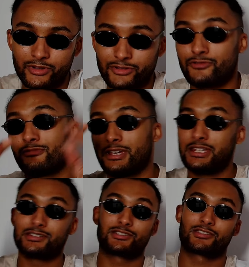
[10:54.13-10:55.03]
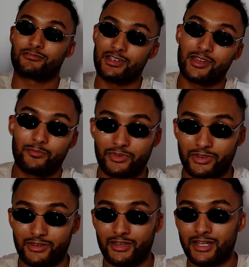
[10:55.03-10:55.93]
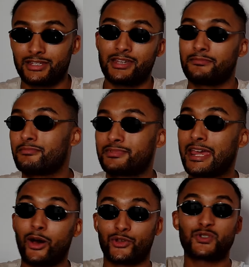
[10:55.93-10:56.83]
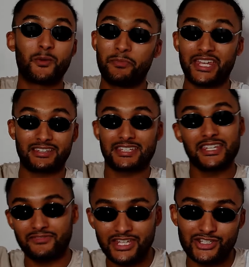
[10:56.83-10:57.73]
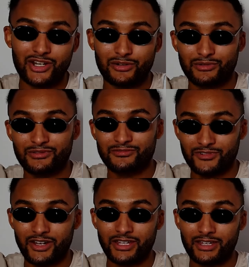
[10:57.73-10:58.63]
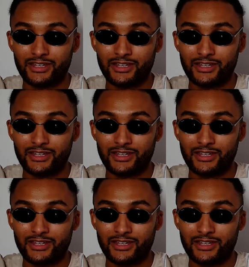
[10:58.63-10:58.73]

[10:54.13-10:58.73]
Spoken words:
to read a script and then get onto a big TV show, right?